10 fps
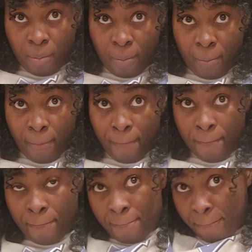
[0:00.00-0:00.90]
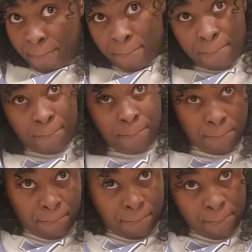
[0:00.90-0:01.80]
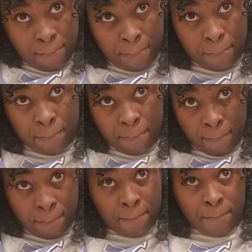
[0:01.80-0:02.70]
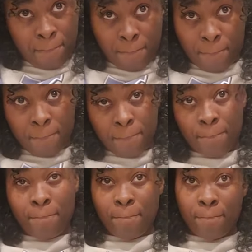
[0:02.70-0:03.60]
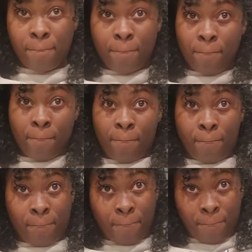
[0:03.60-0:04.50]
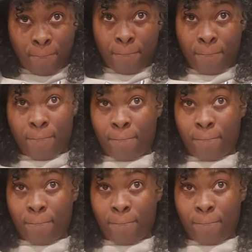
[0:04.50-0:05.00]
(silence)